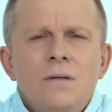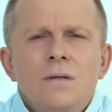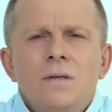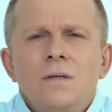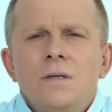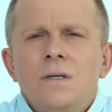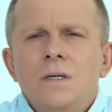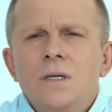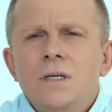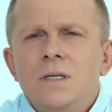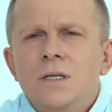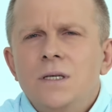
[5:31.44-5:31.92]

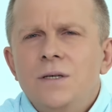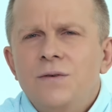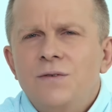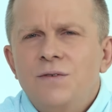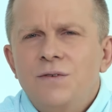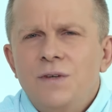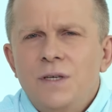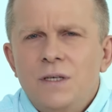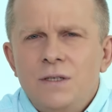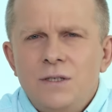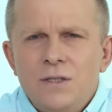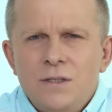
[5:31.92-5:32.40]
to walk
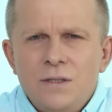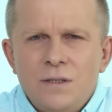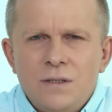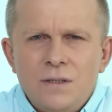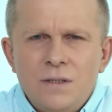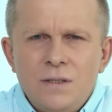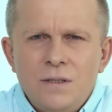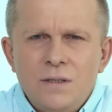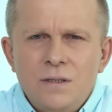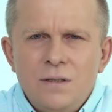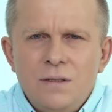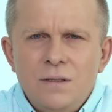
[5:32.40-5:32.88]
towards
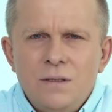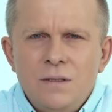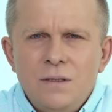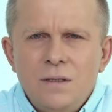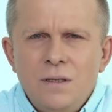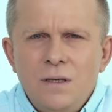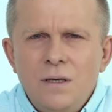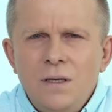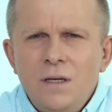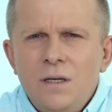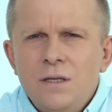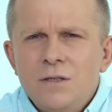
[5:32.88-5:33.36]

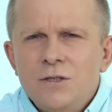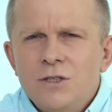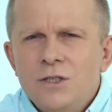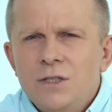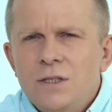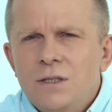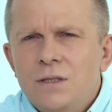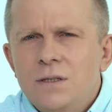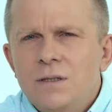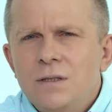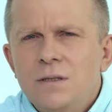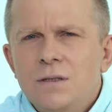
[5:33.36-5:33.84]
eternity, or to
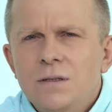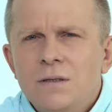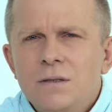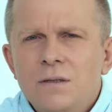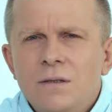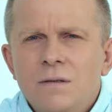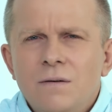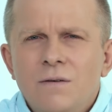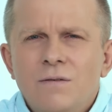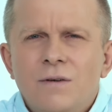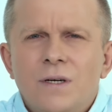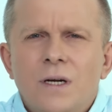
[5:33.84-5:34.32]
live
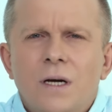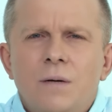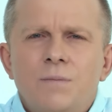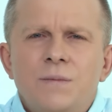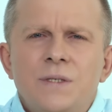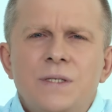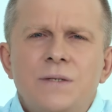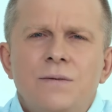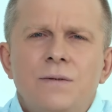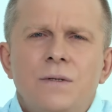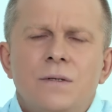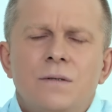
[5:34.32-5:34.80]
in
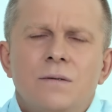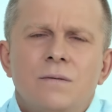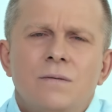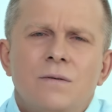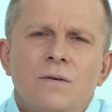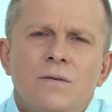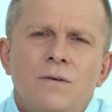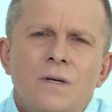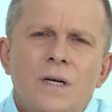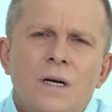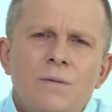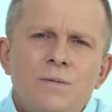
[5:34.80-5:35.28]
slavery,
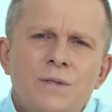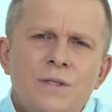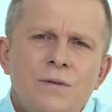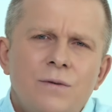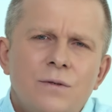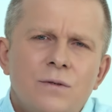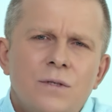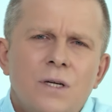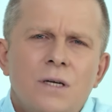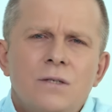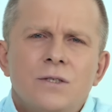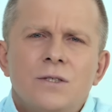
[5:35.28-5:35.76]
in
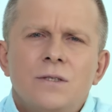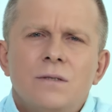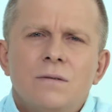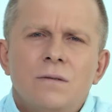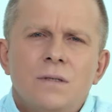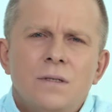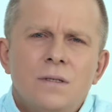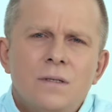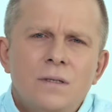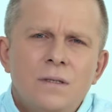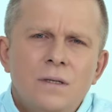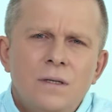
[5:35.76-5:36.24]
slavery to
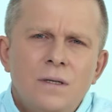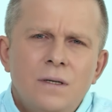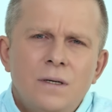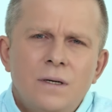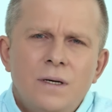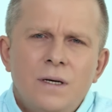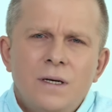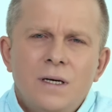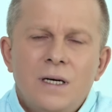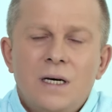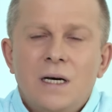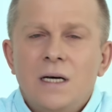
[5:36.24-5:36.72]
our
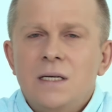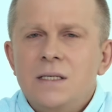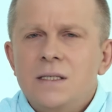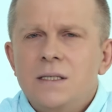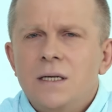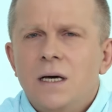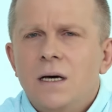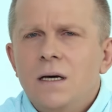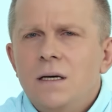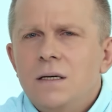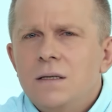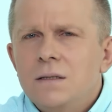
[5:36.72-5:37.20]

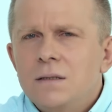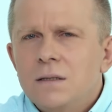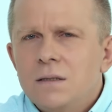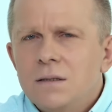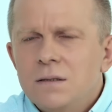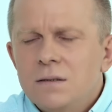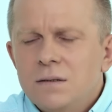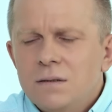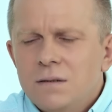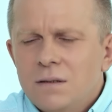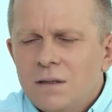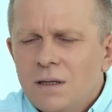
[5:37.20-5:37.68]

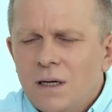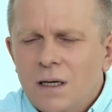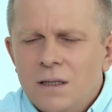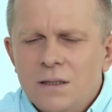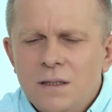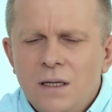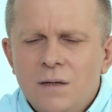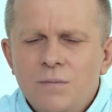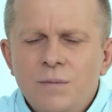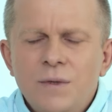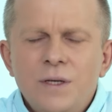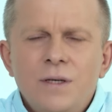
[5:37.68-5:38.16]
master while
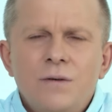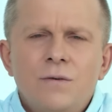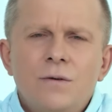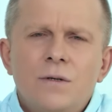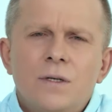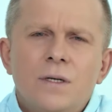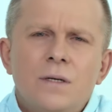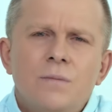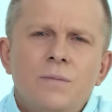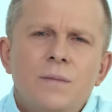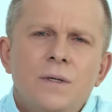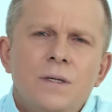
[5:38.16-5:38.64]
being his
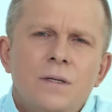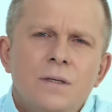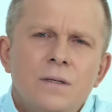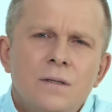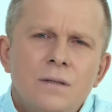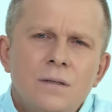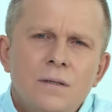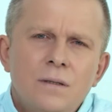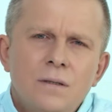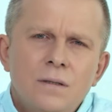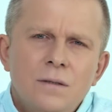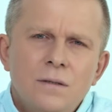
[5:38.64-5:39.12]

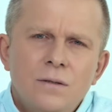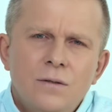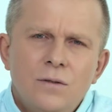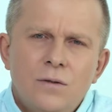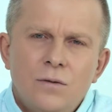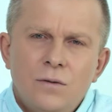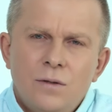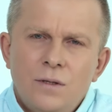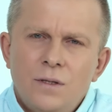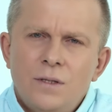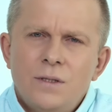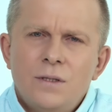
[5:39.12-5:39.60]
slaves,
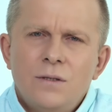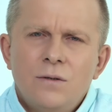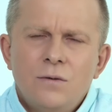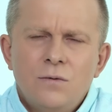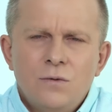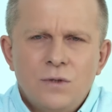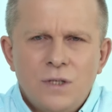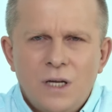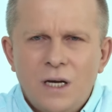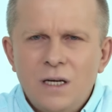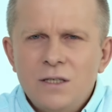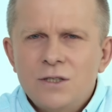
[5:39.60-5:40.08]
meaning
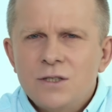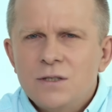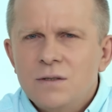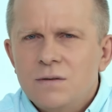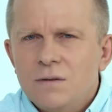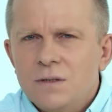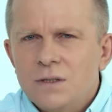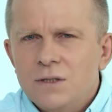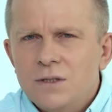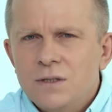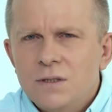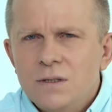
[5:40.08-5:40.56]
to our
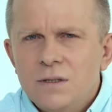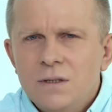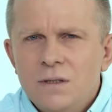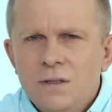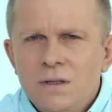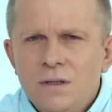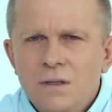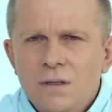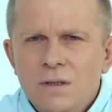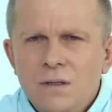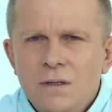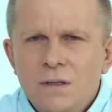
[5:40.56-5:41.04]
own
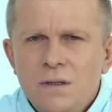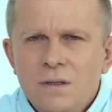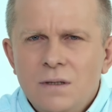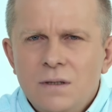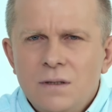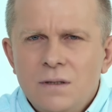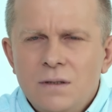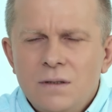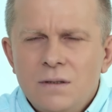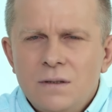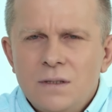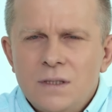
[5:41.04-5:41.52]

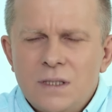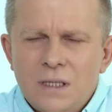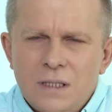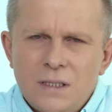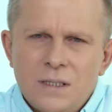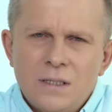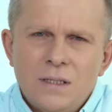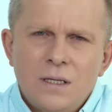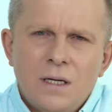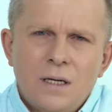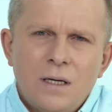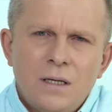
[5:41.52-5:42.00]

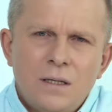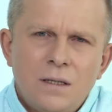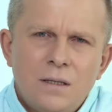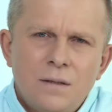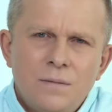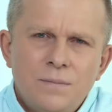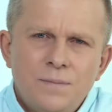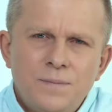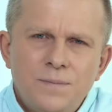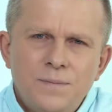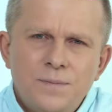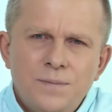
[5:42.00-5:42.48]

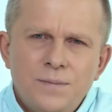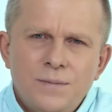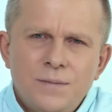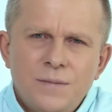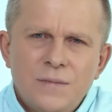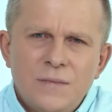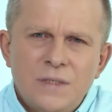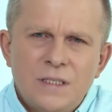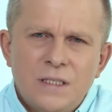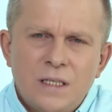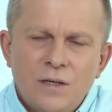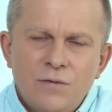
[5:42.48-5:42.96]
consciousness,
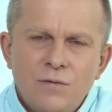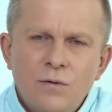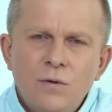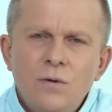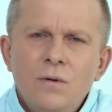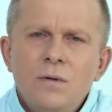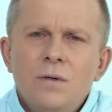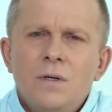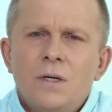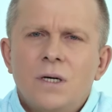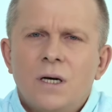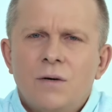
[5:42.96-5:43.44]
to the
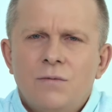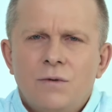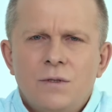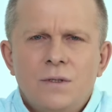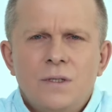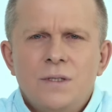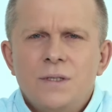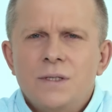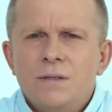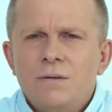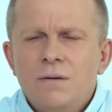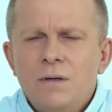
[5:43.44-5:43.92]
one
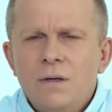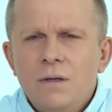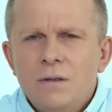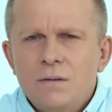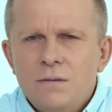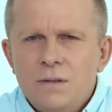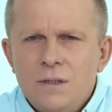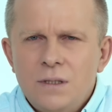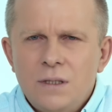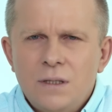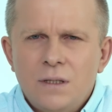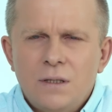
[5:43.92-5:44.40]
who is
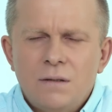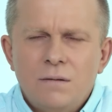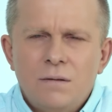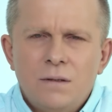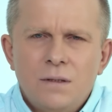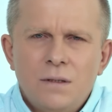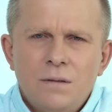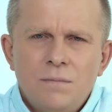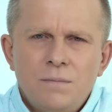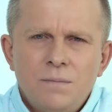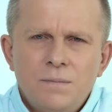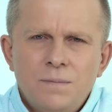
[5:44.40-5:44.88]
called the
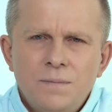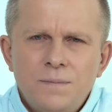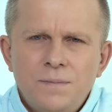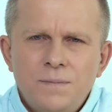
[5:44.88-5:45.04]
devil.